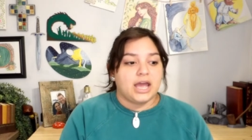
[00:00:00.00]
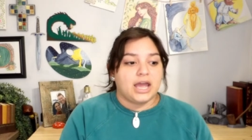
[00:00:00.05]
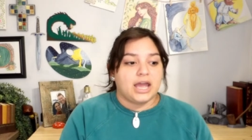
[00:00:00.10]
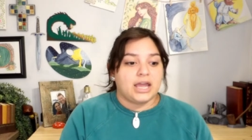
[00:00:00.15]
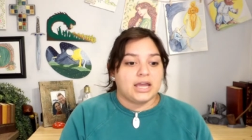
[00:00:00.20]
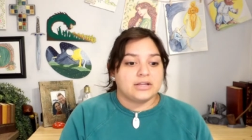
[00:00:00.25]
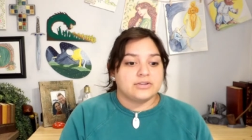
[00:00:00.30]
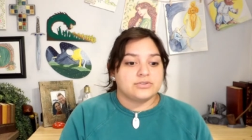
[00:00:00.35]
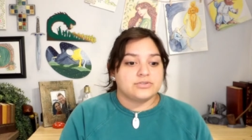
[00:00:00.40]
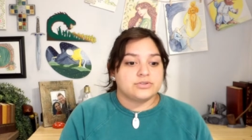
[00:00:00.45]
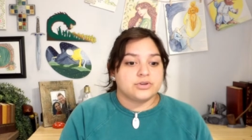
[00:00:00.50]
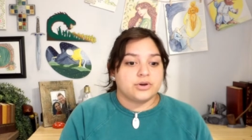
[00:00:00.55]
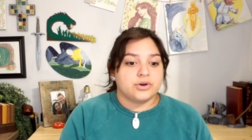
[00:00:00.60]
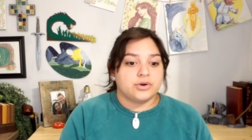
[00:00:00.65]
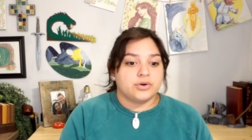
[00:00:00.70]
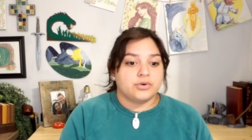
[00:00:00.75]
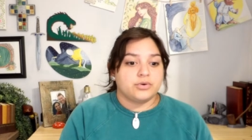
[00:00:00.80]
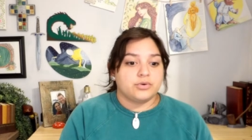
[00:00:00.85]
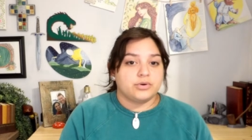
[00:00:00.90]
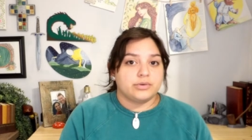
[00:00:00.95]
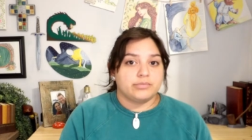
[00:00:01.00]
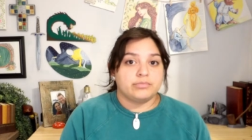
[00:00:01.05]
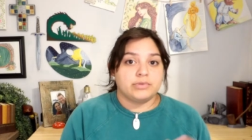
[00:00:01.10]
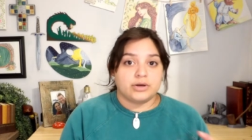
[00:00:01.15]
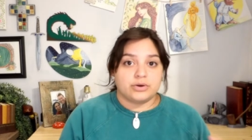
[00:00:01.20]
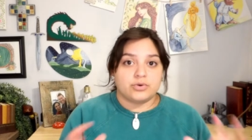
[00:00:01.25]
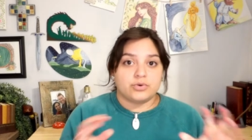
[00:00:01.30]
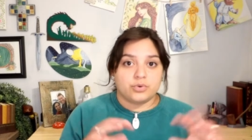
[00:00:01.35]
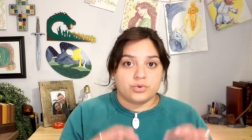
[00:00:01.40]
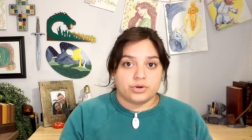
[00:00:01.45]
And so
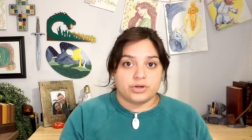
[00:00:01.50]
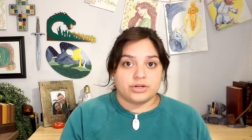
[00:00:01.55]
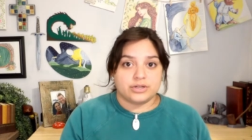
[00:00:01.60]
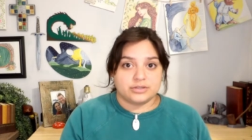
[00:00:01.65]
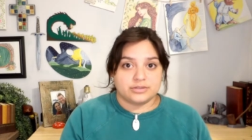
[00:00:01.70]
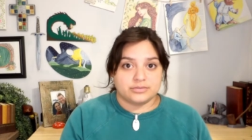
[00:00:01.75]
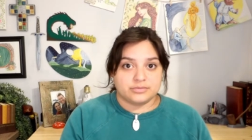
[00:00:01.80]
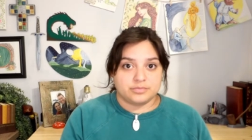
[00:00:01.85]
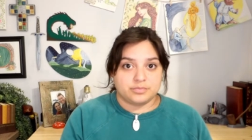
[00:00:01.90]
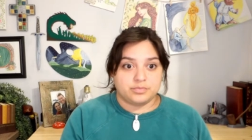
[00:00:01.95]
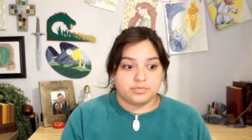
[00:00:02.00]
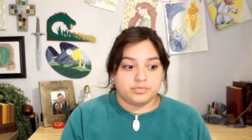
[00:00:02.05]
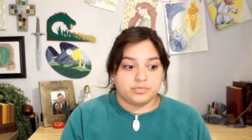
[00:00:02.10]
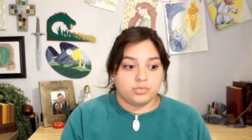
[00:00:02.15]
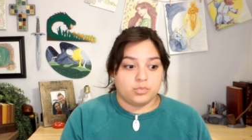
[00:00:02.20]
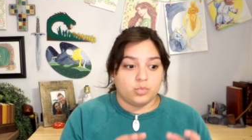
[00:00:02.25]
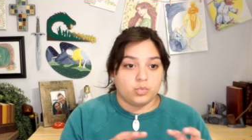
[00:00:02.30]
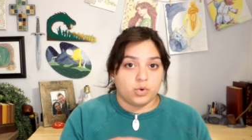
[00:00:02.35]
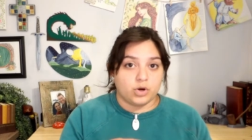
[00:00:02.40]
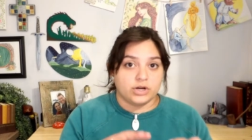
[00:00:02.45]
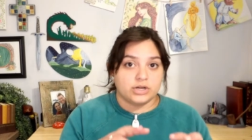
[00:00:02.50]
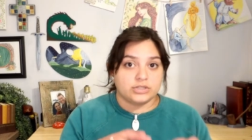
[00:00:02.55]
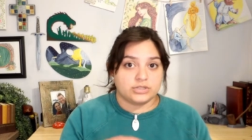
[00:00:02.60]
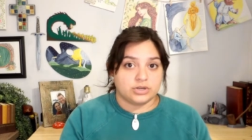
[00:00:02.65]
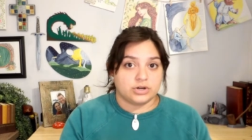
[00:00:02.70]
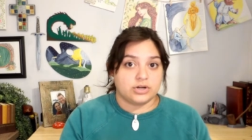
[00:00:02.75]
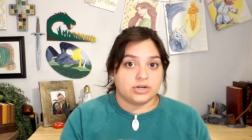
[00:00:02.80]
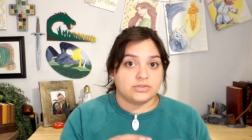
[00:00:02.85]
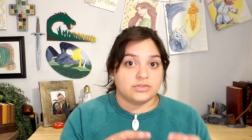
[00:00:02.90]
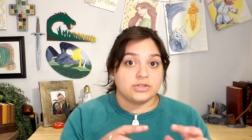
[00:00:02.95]
Melkor works
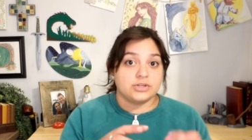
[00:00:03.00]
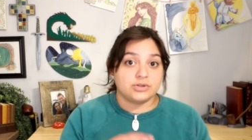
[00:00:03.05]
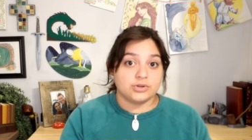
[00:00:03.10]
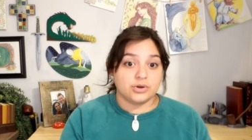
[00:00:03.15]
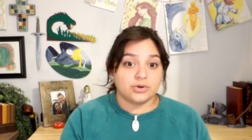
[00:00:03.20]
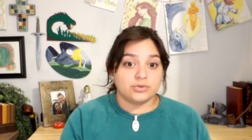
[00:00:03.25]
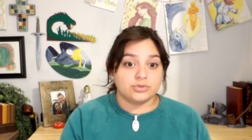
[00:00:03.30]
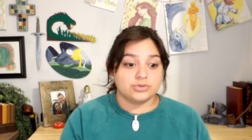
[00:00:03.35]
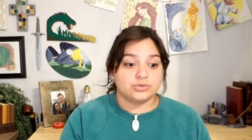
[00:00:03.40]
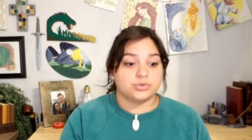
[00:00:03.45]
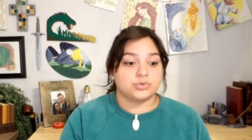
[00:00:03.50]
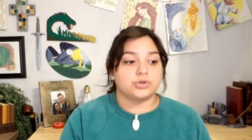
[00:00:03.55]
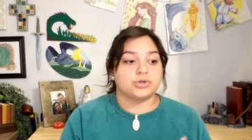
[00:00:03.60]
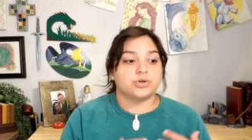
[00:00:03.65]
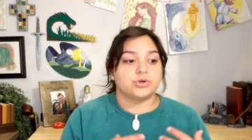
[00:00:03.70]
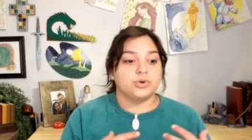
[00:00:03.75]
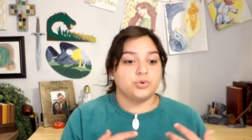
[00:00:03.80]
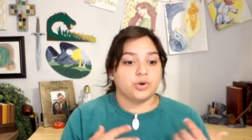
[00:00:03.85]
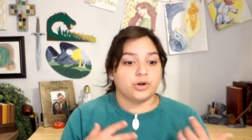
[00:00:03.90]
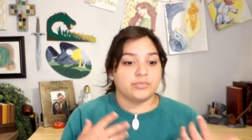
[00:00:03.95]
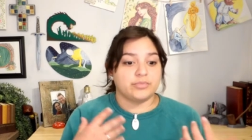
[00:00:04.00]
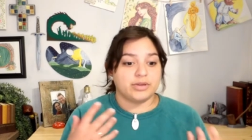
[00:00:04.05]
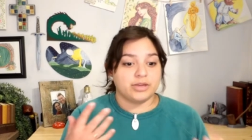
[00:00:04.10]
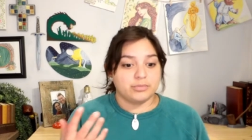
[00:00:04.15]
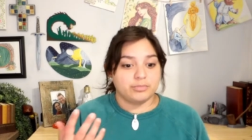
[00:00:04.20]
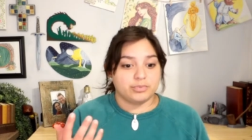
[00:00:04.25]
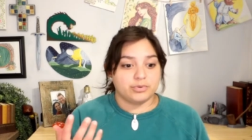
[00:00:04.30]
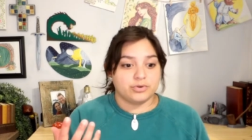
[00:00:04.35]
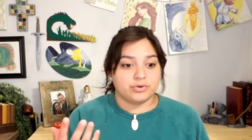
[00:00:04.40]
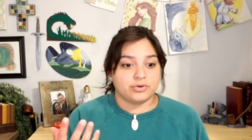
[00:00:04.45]
on the Noldor, who are
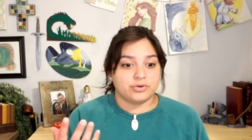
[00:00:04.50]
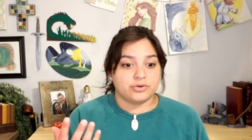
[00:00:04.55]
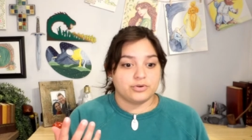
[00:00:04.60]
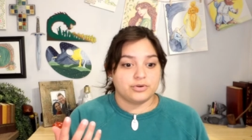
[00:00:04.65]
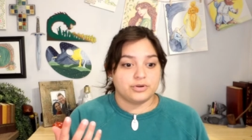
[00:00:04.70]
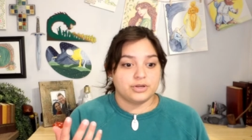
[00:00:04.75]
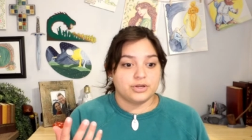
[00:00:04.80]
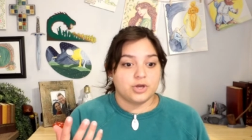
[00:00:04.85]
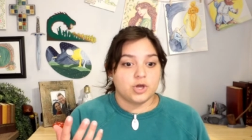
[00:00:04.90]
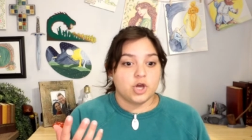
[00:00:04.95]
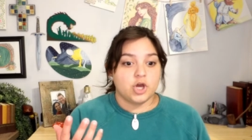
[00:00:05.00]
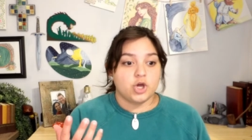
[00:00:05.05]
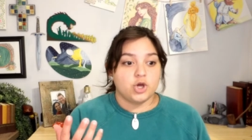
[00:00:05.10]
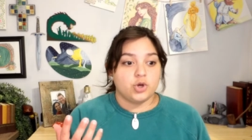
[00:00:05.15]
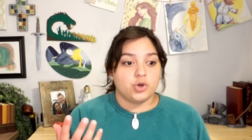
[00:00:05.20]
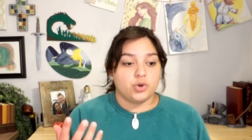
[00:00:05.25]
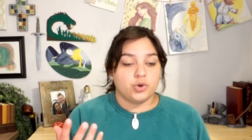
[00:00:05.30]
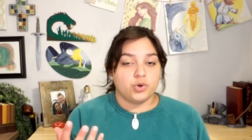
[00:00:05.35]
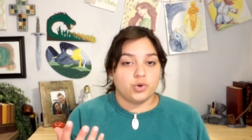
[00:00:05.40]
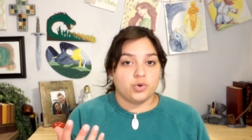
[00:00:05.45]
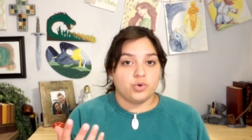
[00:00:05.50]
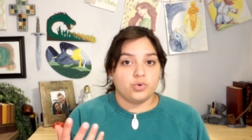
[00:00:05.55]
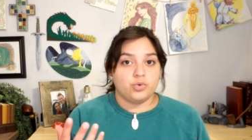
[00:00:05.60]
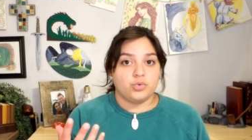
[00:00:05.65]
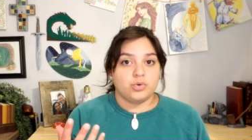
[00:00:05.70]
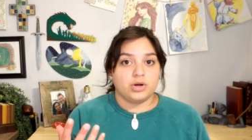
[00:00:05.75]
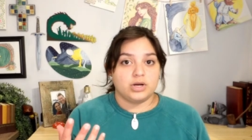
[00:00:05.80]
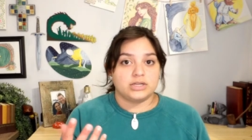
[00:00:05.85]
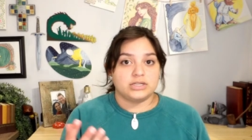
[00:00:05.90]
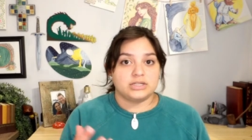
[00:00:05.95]
people
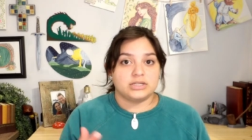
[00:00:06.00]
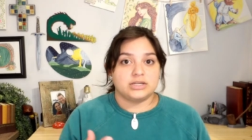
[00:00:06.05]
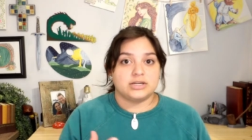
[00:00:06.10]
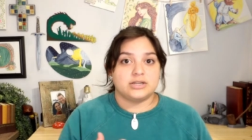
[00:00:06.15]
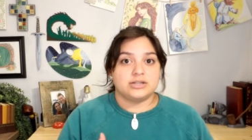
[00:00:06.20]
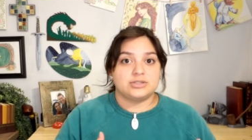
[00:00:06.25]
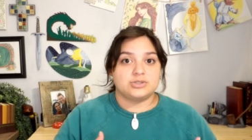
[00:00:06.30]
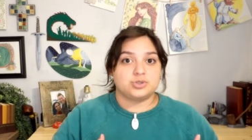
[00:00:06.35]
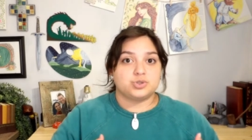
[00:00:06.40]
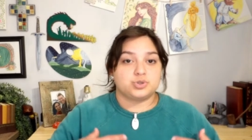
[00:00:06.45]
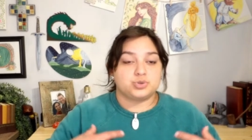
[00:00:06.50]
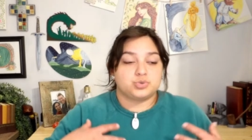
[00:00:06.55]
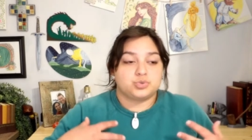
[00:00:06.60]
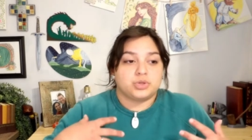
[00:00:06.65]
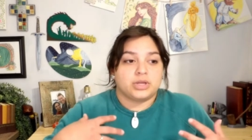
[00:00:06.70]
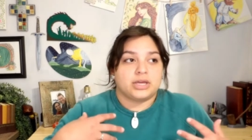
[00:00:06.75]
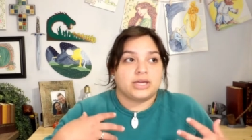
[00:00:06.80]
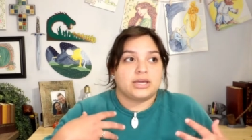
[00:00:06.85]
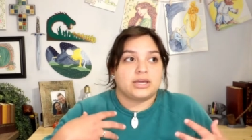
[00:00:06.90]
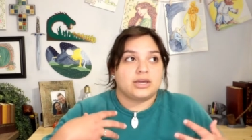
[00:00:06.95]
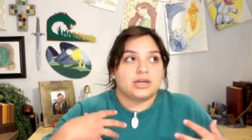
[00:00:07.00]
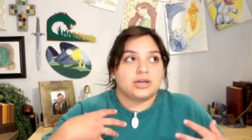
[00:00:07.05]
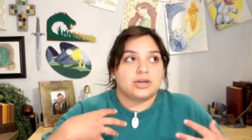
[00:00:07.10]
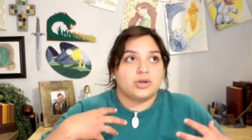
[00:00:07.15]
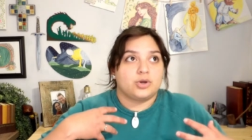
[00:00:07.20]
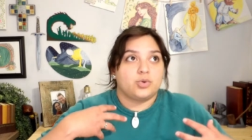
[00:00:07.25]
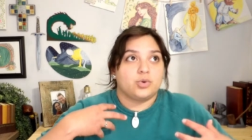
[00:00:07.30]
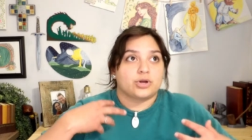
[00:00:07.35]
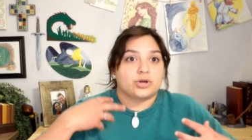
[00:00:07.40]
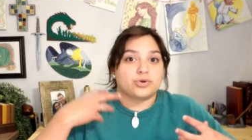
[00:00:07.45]
who like
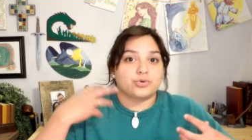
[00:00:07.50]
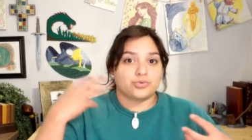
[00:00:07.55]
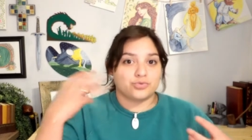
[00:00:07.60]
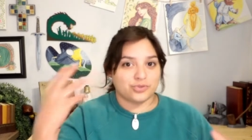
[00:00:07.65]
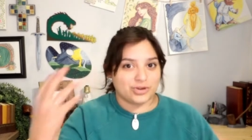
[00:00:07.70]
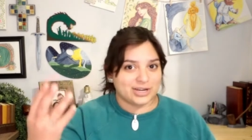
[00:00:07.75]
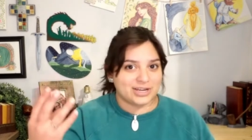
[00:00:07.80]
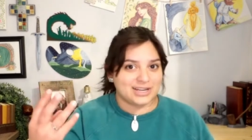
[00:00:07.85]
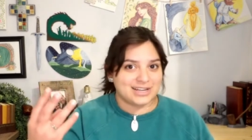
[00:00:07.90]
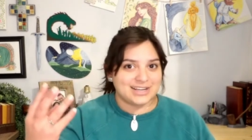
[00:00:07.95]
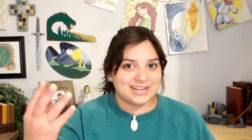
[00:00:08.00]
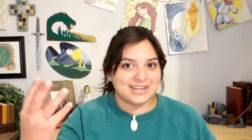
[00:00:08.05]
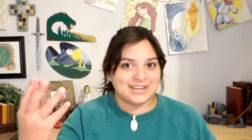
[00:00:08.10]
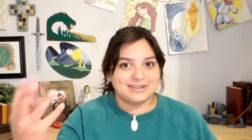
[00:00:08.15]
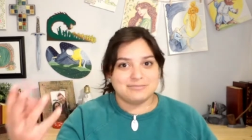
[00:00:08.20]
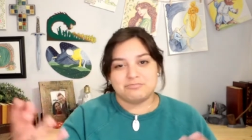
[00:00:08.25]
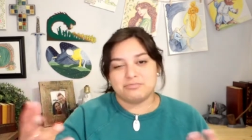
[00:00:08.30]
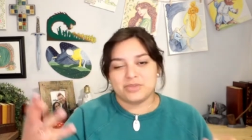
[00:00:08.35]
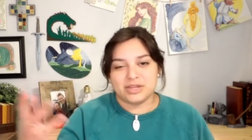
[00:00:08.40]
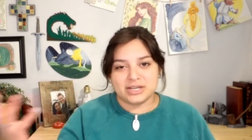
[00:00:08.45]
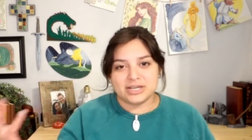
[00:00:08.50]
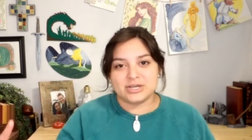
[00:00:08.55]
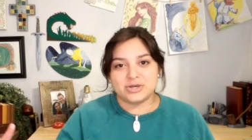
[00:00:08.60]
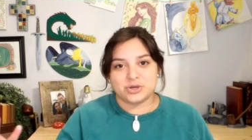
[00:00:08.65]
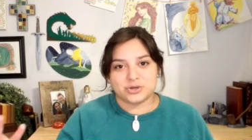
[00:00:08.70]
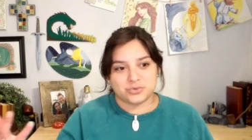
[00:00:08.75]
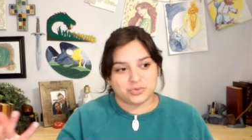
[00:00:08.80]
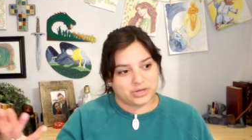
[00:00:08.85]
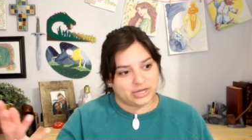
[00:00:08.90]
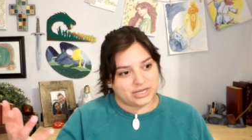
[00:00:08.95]
who are greedy in a
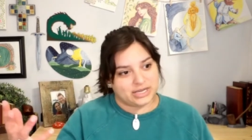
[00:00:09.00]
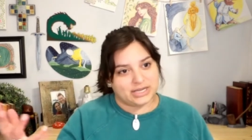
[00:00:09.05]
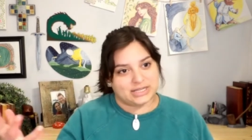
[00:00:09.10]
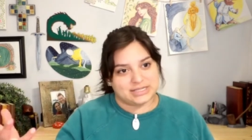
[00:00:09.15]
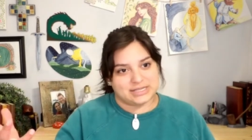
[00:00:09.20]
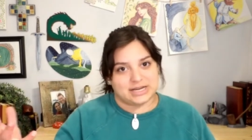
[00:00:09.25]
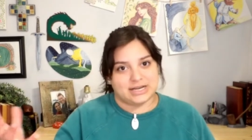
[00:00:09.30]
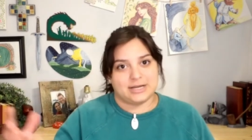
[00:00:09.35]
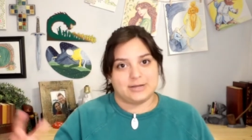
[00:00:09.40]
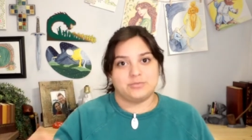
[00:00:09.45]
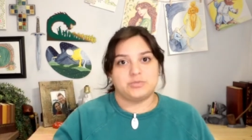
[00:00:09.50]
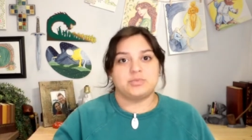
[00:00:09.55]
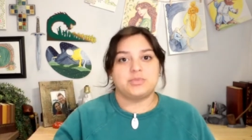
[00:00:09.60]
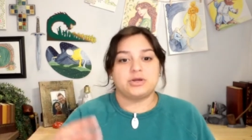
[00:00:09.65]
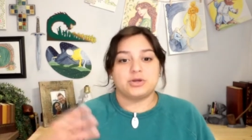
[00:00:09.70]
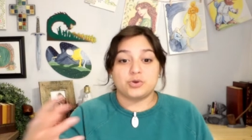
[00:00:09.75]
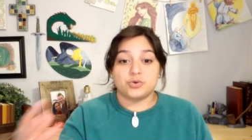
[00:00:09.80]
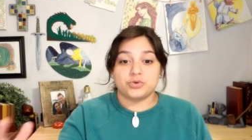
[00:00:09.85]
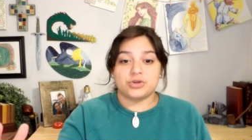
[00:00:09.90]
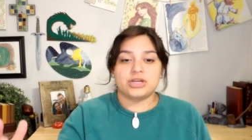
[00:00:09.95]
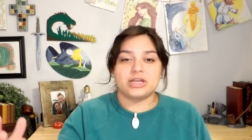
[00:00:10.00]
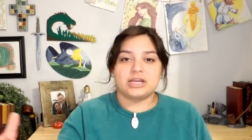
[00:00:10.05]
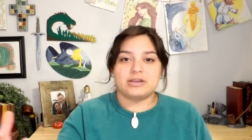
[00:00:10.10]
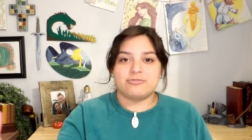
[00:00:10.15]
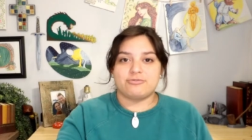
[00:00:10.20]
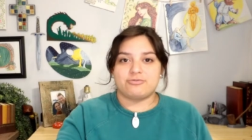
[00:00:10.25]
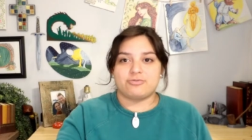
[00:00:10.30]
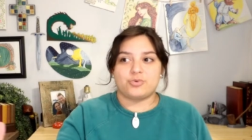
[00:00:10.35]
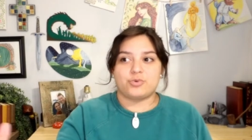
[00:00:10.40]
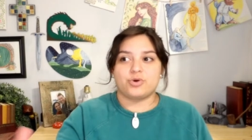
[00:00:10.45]
good way at times, but greedy
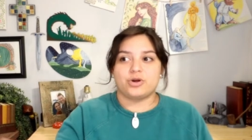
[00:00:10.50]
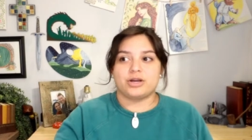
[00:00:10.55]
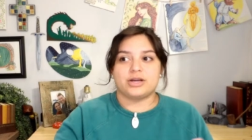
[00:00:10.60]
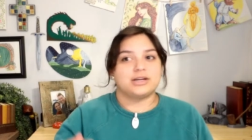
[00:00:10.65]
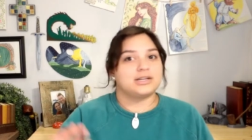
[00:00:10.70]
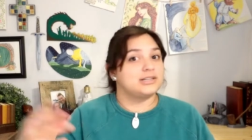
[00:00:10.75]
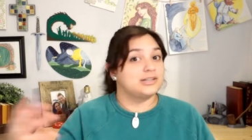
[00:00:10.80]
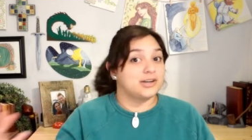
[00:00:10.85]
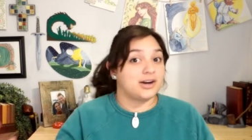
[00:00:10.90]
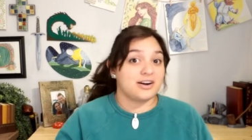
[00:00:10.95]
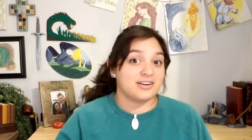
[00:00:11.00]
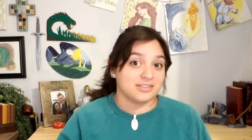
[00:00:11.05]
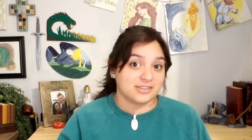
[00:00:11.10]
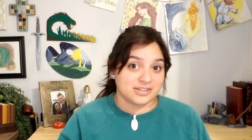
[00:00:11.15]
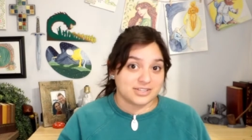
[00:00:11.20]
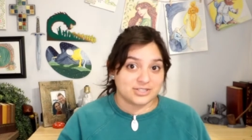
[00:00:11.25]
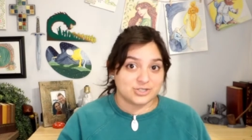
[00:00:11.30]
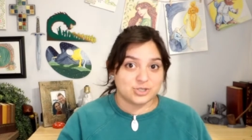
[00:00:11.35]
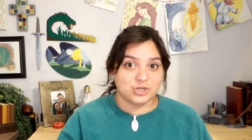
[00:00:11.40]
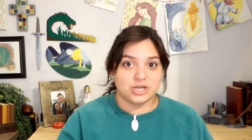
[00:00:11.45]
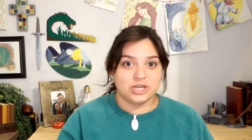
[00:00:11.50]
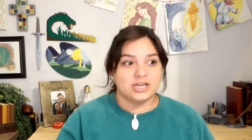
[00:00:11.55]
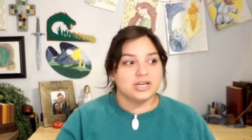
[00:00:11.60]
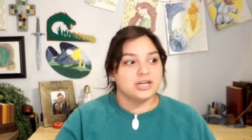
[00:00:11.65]
for knowledge,